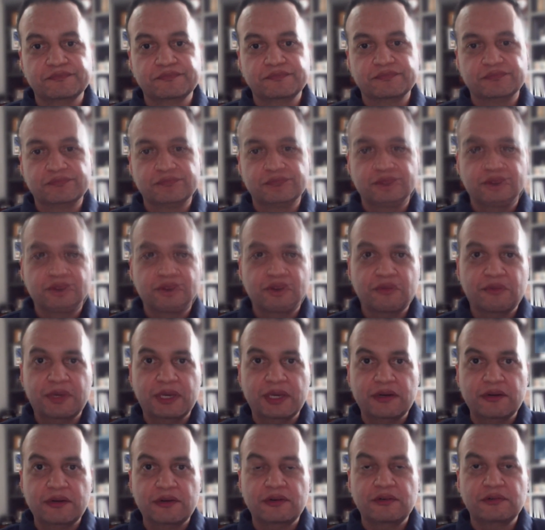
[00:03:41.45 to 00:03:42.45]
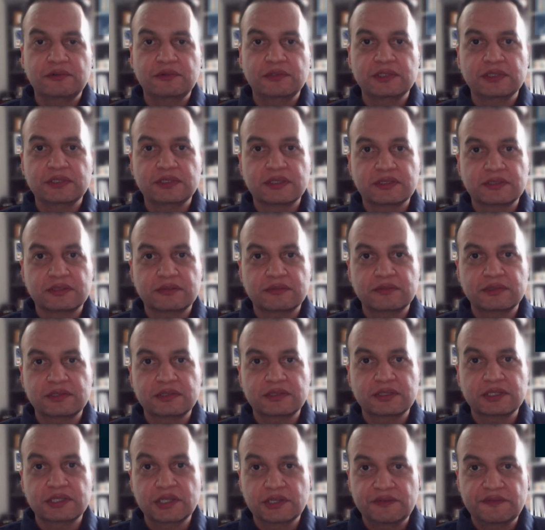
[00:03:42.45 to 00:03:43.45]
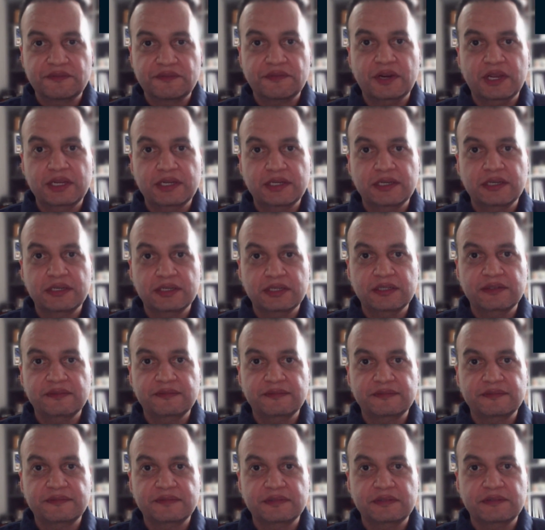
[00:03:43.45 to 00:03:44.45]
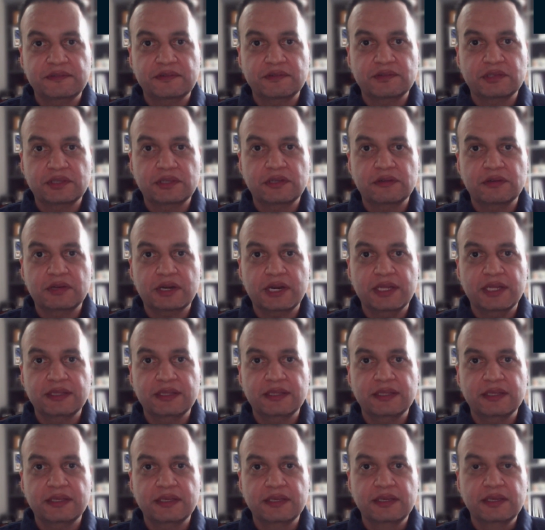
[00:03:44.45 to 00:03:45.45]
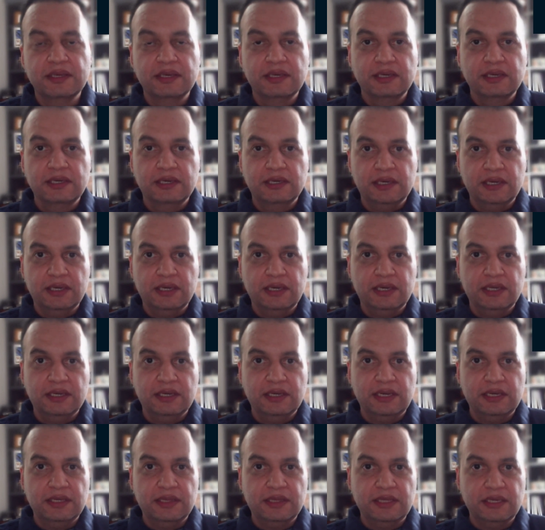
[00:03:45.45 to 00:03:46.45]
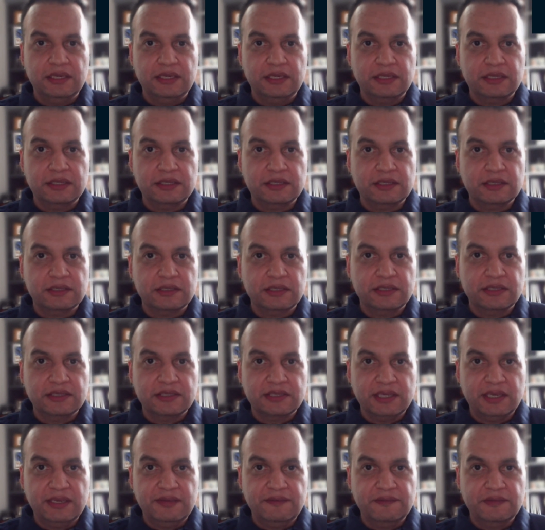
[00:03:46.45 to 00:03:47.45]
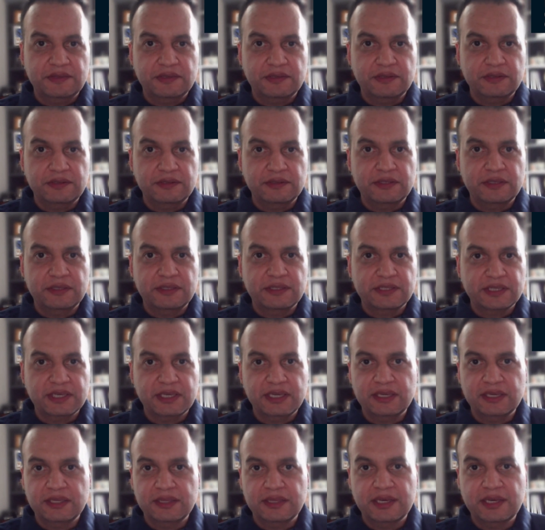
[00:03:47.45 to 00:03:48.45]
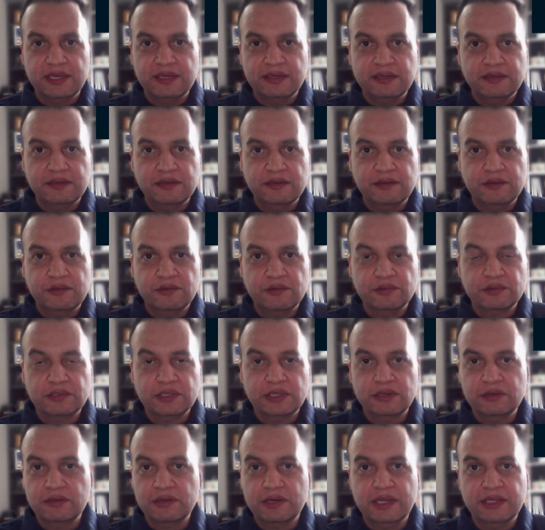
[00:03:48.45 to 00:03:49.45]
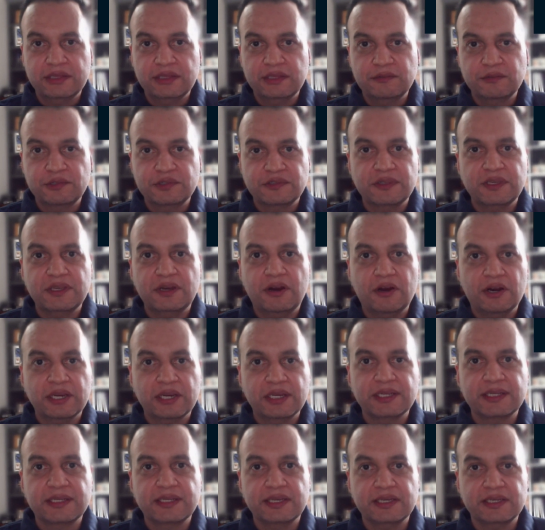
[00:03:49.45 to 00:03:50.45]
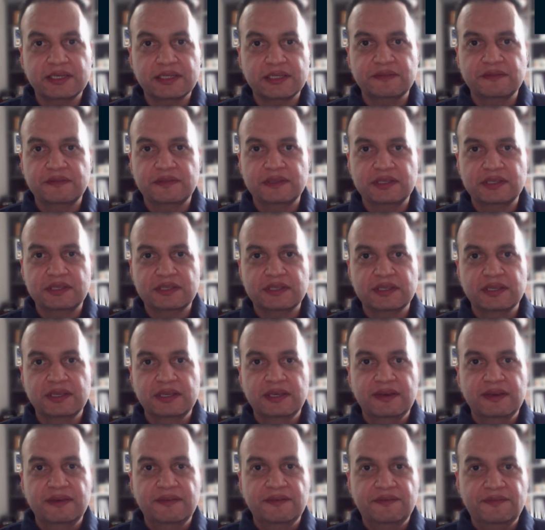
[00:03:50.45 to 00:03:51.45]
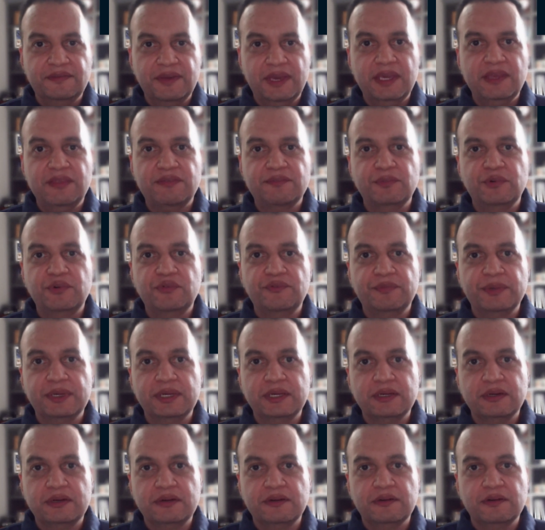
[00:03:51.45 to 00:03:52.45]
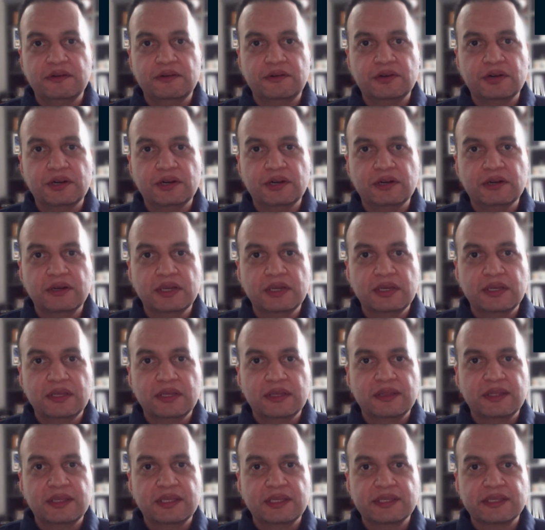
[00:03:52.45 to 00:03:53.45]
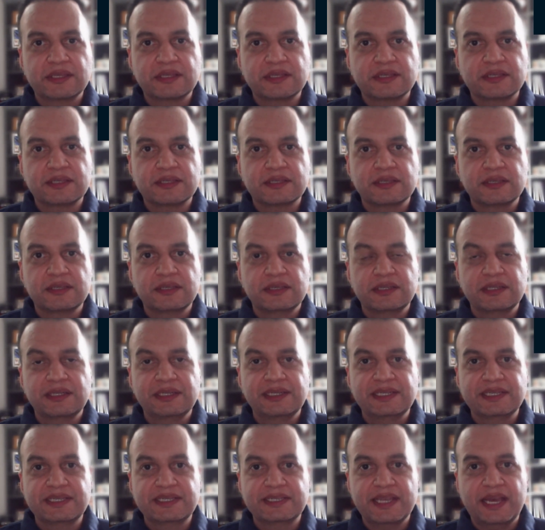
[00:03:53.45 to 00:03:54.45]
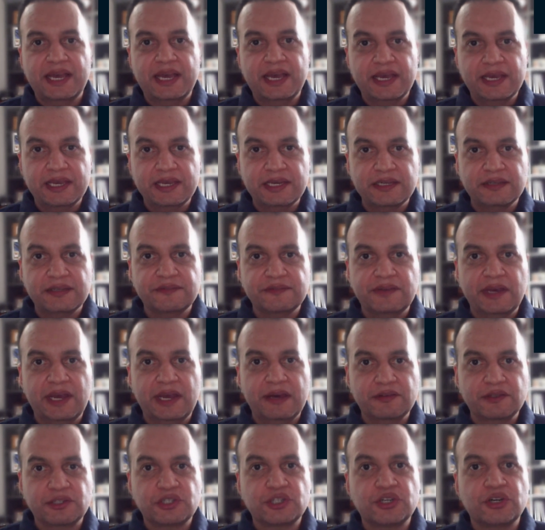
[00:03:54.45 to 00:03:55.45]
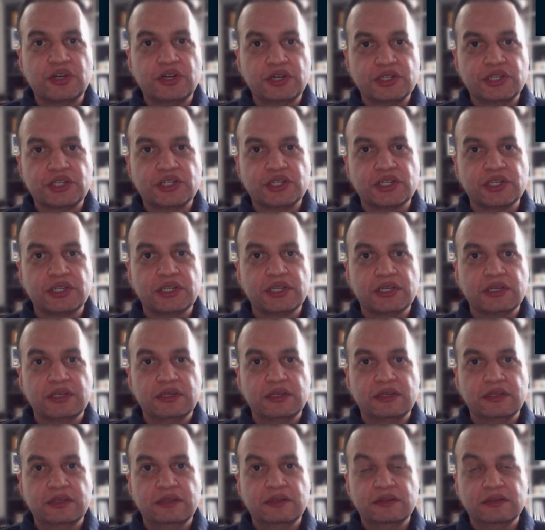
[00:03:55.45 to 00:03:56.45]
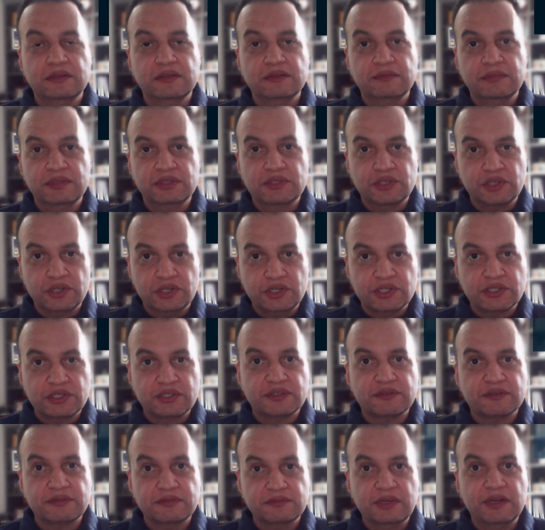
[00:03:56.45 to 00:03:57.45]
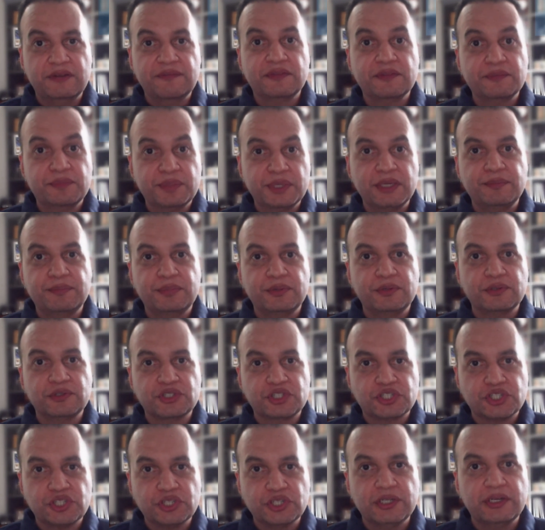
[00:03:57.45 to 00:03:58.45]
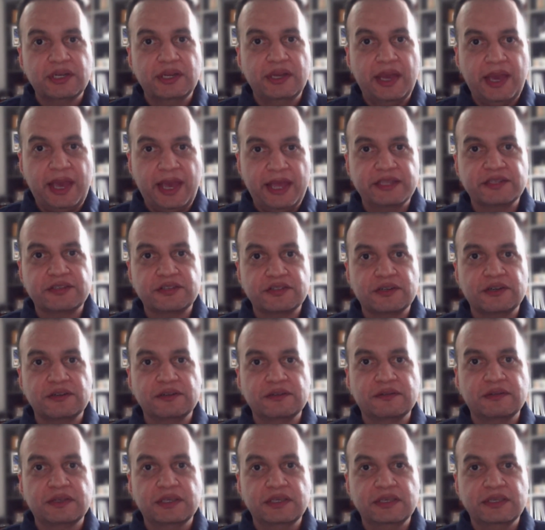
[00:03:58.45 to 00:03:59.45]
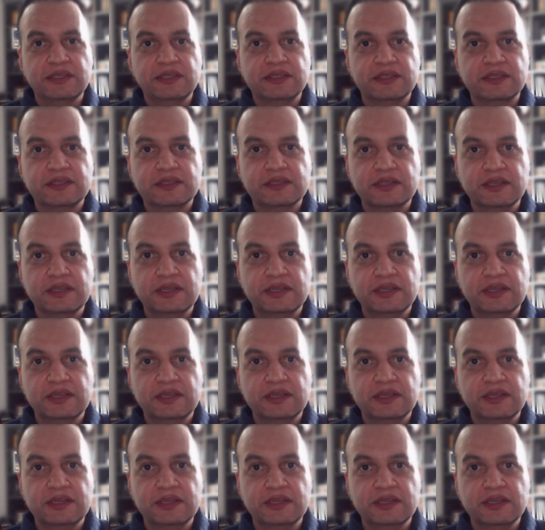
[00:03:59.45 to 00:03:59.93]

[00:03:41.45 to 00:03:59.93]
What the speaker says: Monsignor Romero was a good friend of Rutilio Grande, and I think it's safe to say that Rutilio Grande was the architect of this faith movement, or this design of how the church of the people should answer these